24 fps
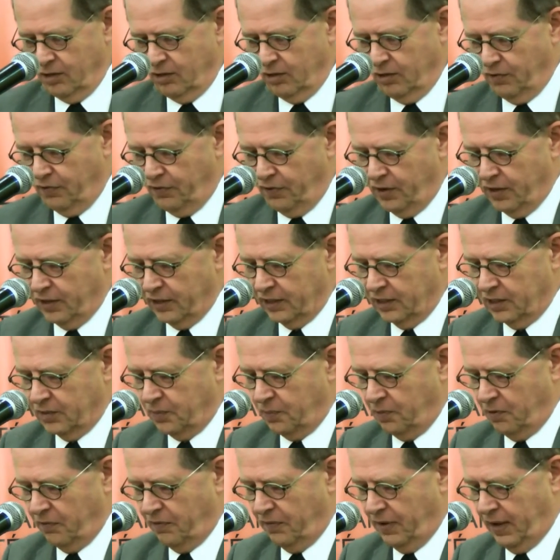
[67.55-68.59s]
The funds
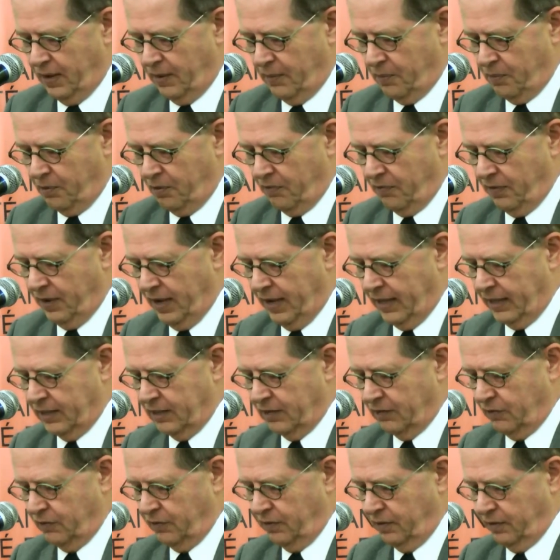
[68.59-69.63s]

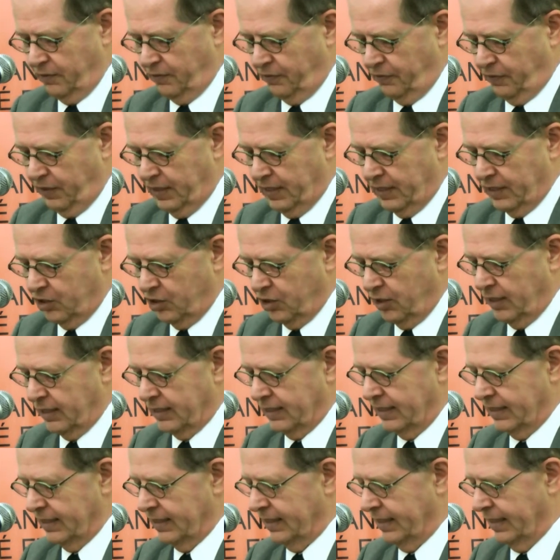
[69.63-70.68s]
provides financial
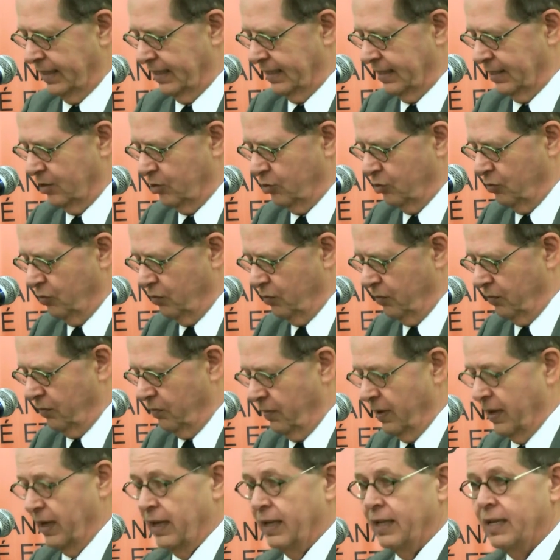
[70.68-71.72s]
assistance
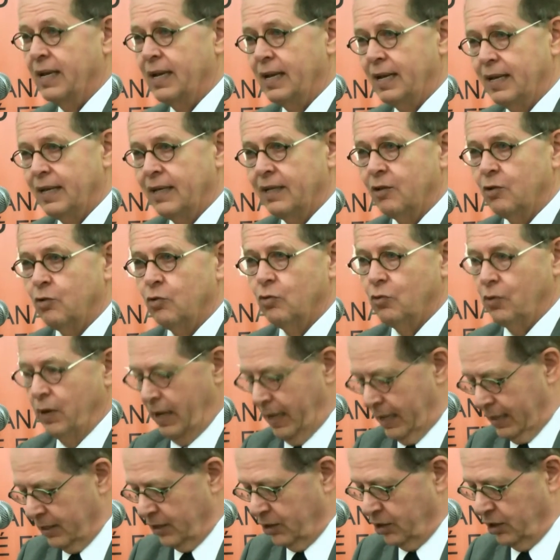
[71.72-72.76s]
mainly
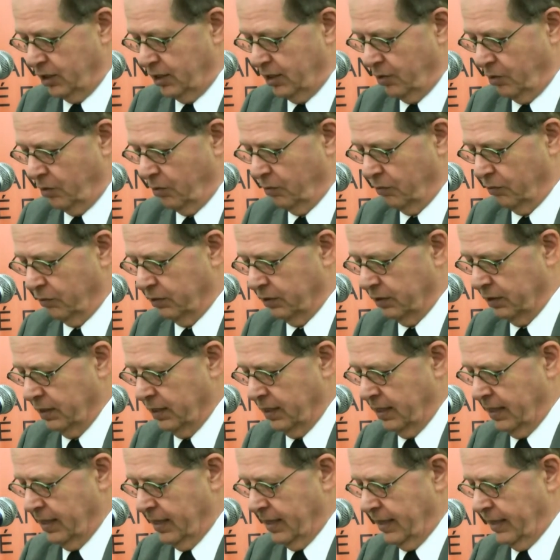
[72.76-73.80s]
to NGOs,
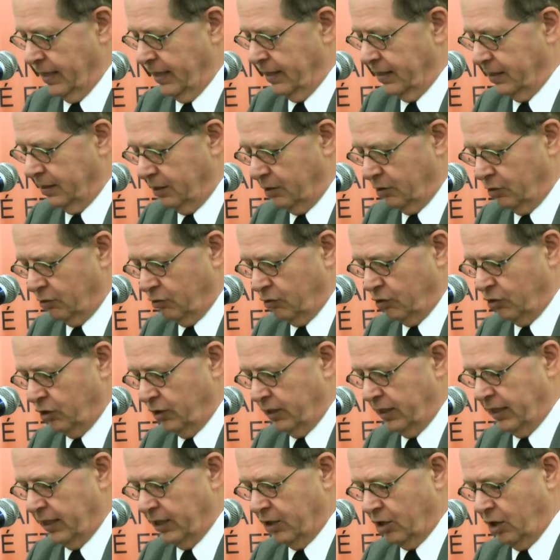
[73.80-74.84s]

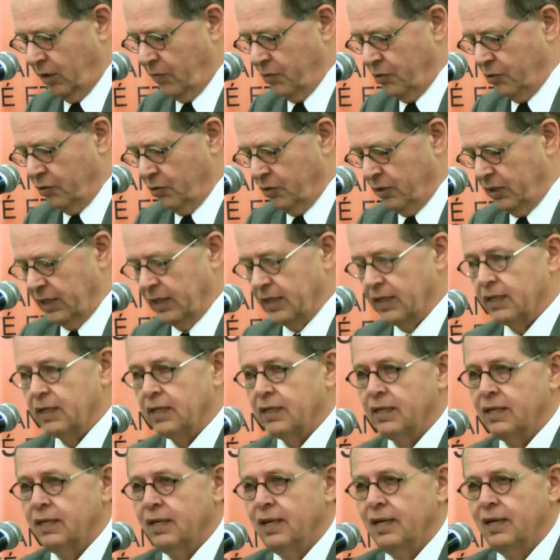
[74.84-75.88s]
institutions and community,
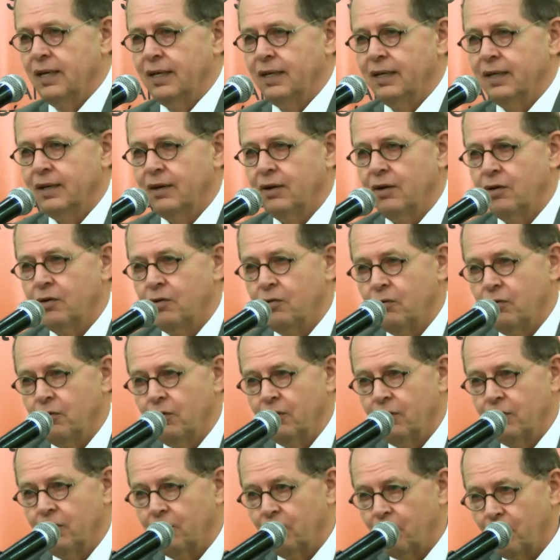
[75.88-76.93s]

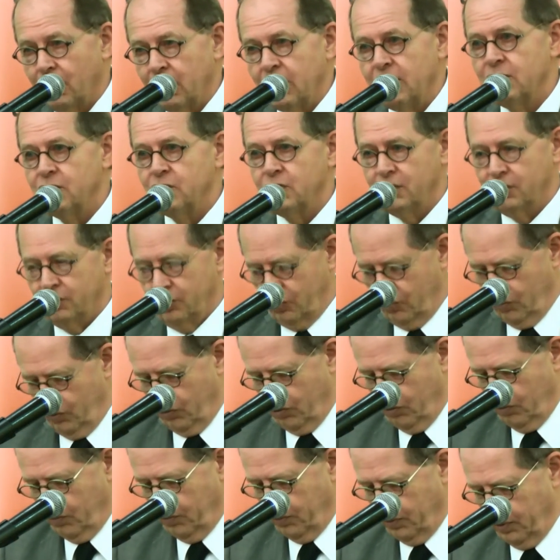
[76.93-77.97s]
religious groups.